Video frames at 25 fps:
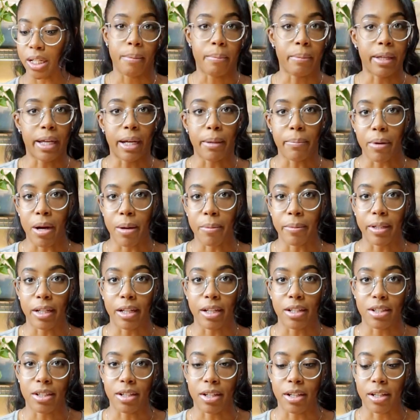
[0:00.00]
plant
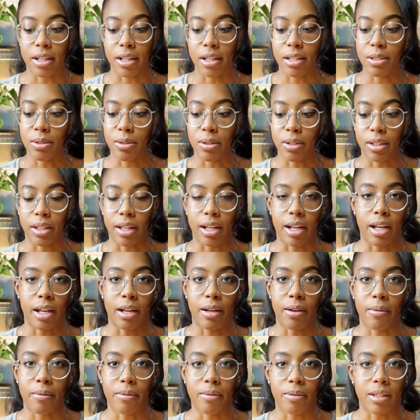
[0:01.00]
propagations or
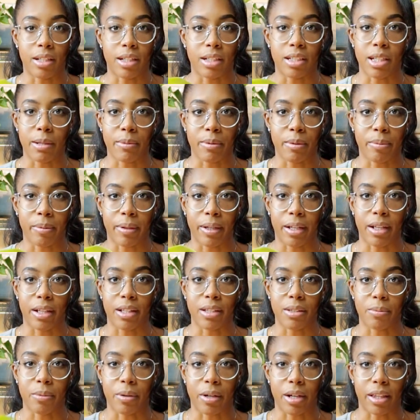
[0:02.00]
like these type of
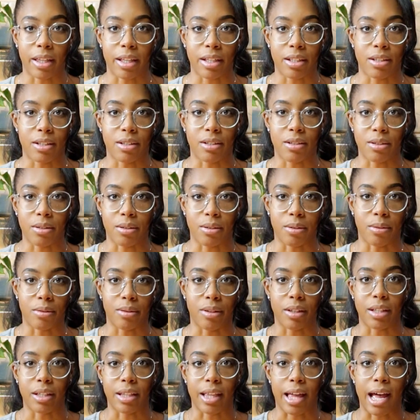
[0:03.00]
plants where I like to do
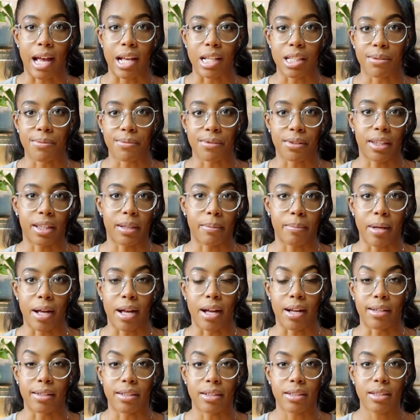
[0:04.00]
the glass for like
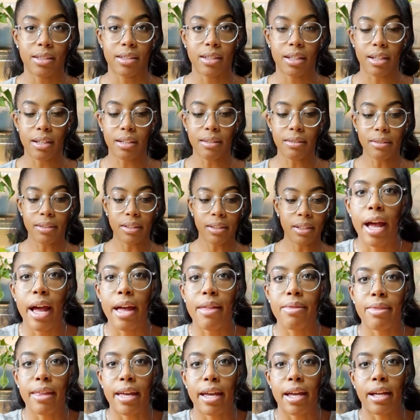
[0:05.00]
pond and stuff.
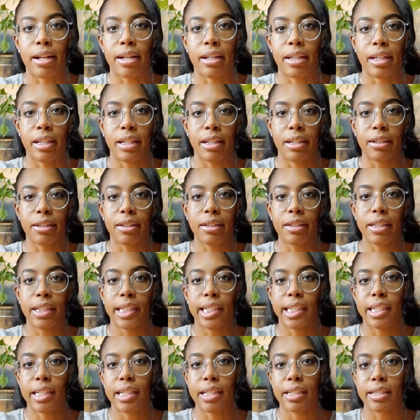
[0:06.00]
And then here
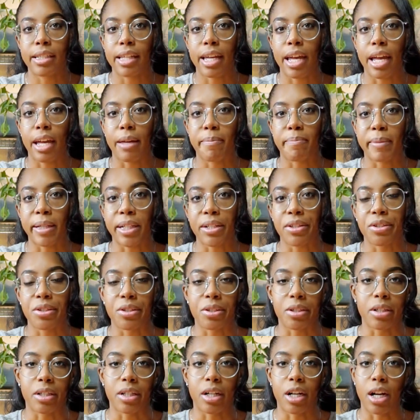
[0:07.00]
is a
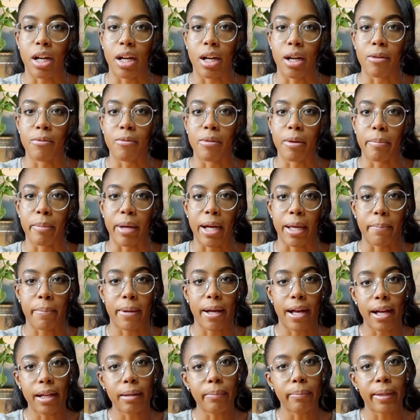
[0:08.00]
mixture of my
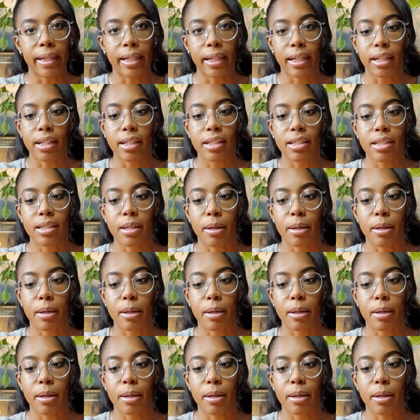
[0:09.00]
pond mix,